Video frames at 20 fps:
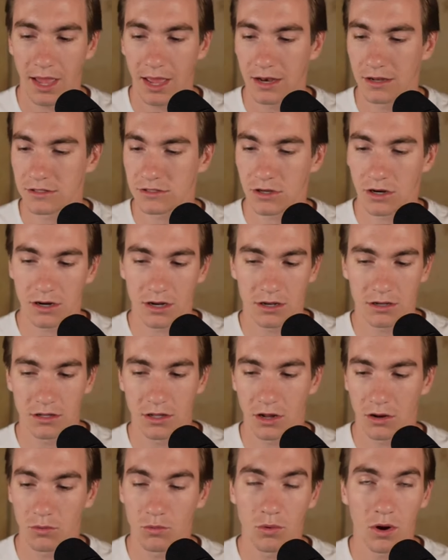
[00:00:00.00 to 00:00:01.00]
And it started,
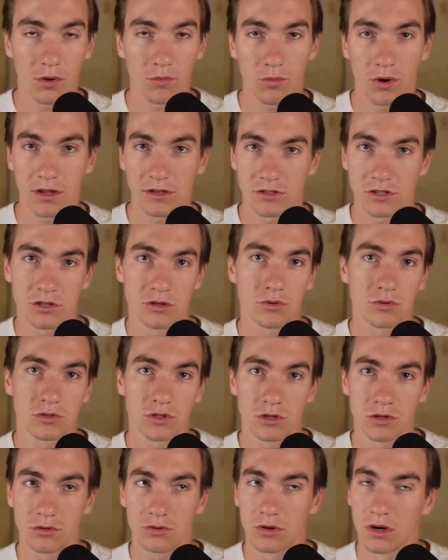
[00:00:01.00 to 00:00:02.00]
1-1,
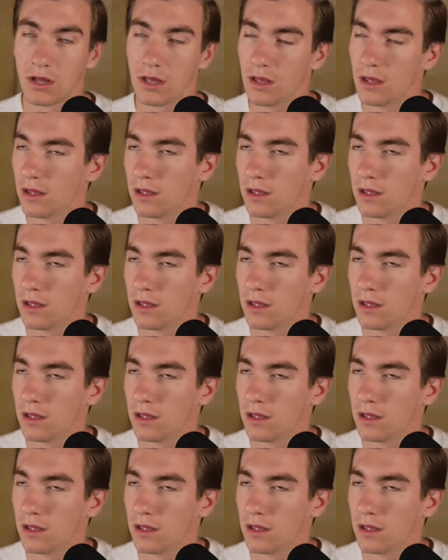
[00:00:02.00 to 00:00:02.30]
2-2.